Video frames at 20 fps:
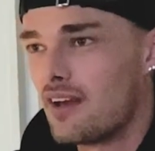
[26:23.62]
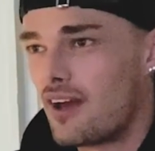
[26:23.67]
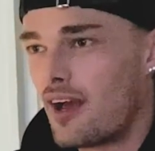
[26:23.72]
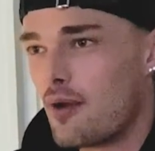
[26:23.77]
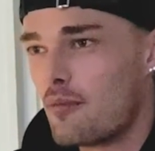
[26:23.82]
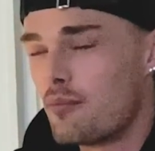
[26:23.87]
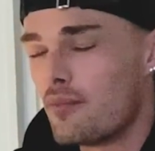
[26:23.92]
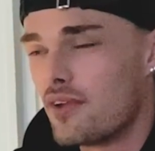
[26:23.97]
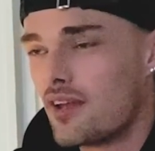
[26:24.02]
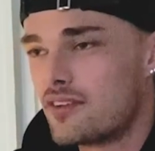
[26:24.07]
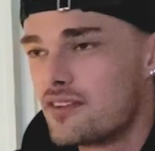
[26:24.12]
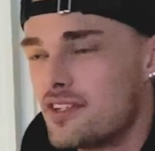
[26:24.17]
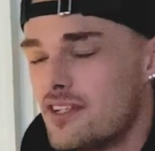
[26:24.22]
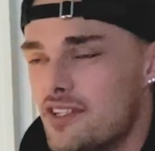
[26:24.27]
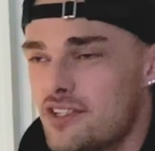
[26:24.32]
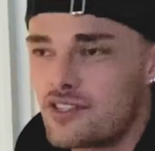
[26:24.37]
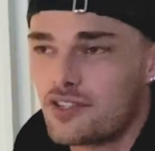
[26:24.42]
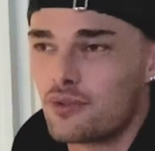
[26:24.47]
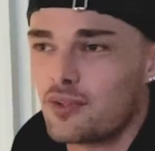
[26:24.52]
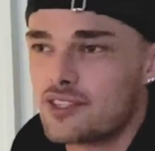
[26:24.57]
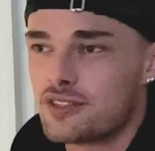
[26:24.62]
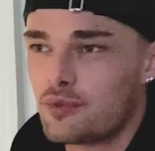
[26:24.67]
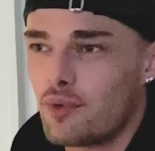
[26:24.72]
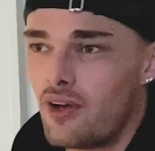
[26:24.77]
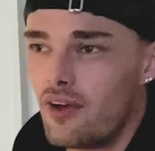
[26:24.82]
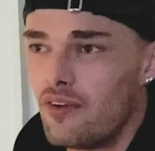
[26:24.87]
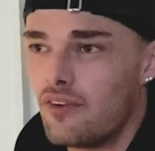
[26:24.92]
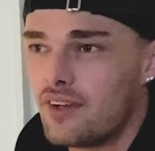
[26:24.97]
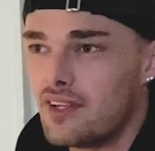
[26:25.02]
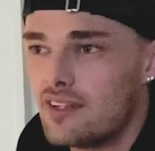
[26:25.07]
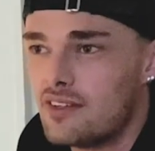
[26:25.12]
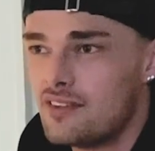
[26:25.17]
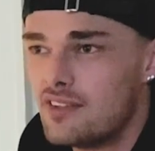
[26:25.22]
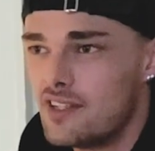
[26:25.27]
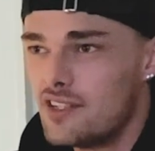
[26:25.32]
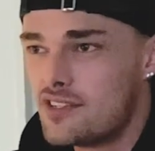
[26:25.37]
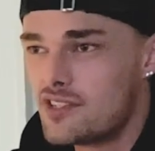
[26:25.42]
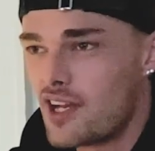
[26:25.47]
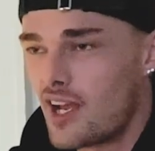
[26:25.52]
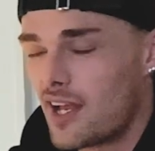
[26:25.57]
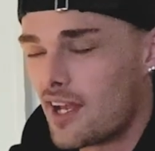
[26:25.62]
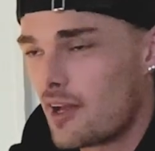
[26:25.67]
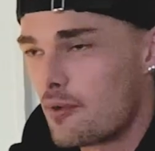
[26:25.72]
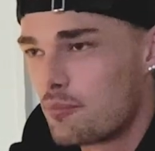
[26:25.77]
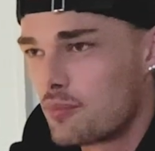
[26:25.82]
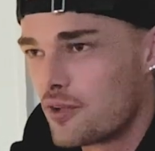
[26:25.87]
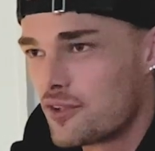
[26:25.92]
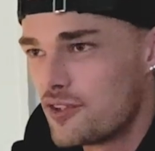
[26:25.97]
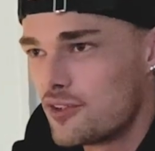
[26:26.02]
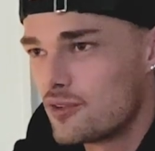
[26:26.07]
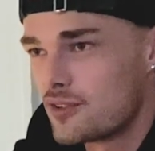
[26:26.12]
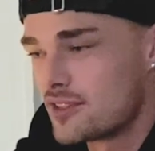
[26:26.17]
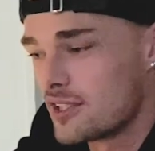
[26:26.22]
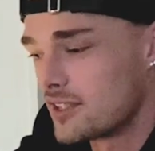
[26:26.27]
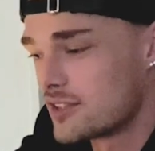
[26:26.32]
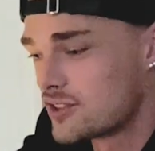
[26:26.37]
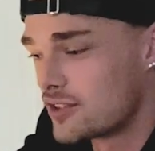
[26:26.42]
I'm a teacher as well in DJing and producing.